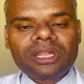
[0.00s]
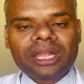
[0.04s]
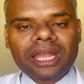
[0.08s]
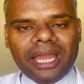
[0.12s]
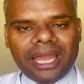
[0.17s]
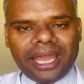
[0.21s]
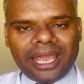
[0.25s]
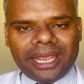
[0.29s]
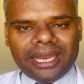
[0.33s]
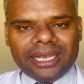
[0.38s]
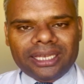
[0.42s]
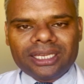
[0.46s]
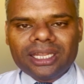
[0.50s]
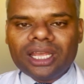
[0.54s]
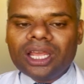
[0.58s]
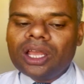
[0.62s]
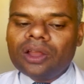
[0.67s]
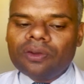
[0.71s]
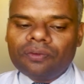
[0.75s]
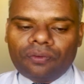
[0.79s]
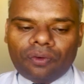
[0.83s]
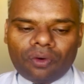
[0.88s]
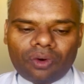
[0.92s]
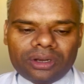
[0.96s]
and
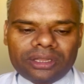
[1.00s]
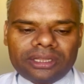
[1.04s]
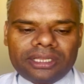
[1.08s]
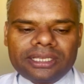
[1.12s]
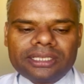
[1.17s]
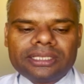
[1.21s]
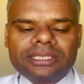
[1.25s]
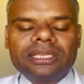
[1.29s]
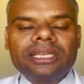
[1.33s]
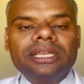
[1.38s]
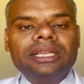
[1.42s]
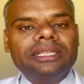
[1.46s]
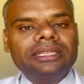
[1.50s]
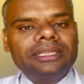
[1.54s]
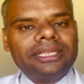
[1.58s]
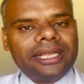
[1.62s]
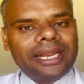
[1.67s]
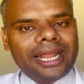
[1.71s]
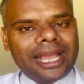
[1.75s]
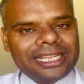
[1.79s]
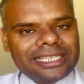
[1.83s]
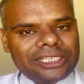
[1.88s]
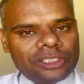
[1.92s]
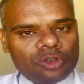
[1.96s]
for this
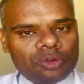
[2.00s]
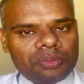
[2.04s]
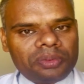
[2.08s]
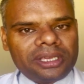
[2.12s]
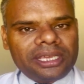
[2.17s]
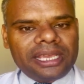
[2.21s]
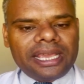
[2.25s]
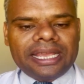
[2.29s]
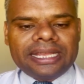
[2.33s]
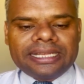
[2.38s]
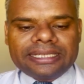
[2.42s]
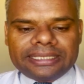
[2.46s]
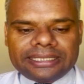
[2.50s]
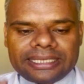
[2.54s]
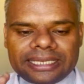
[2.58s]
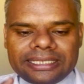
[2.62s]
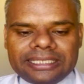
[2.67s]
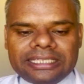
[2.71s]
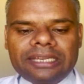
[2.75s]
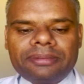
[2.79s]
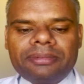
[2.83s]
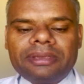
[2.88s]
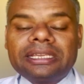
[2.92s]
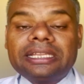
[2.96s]
there has to be a
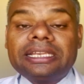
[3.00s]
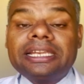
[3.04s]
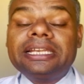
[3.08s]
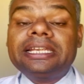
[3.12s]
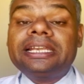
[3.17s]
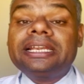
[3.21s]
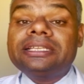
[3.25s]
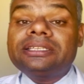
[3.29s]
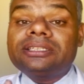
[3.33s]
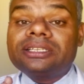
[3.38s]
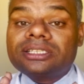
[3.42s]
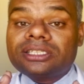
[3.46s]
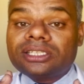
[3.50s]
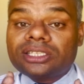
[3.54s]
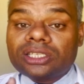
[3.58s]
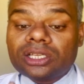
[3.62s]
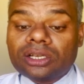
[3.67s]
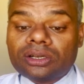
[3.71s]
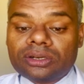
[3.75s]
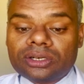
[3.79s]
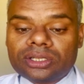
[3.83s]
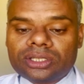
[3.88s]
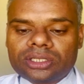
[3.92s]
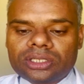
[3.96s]
systemic literature
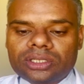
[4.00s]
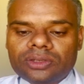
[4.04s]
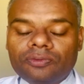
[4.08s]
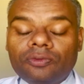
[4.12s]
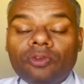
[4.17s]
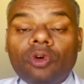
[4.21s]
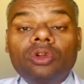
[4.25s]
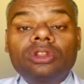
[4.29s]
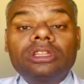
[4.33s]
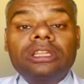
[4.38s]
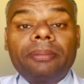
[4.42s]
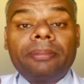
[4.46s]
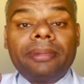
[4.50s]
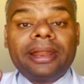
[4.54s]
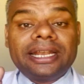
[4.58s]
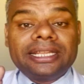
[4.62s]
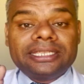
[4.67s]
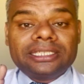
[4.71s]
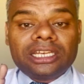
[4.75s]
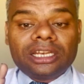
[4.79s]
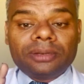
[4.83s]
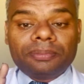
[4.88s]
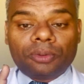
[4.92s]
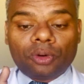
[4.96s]
search on the
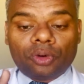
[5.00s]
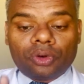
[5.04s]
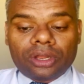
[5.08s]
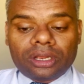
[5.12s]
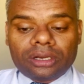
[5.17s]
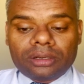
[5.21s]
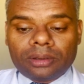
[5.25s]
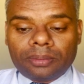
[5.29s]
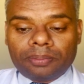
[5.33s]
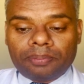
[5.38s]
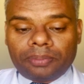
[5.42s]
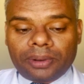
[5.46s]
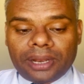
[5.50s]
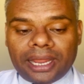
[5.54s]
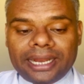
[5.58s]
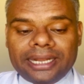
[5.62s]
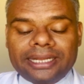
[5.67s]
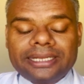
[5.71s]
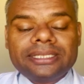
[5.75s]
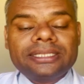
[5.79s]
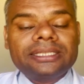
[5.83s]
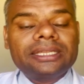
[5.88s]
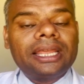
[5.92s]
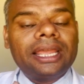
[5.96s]
medicinal product,
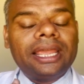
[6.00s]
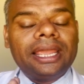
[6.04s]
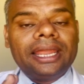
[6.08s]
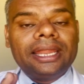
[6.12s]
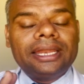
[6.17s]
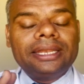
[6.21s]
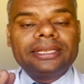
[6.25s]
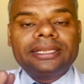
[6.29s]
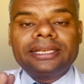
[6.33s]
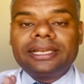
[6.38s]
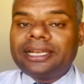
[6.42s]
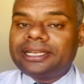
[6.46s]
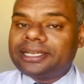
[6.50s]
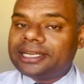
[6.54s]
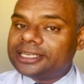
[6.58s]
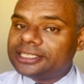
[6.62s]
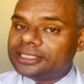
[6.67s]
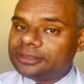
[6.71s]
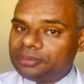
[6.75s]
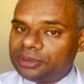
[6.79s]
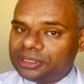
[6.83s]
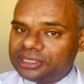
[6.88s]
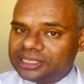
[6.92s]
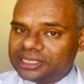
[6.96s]
plants and related
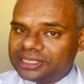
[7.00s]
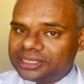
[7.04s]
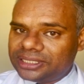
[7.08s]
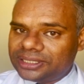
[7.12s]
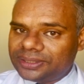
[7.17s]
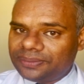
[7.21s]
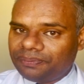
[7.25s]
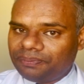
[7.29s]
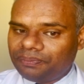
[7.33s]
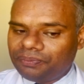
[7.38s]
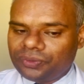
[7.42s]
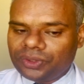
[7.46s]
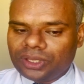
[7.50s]
species.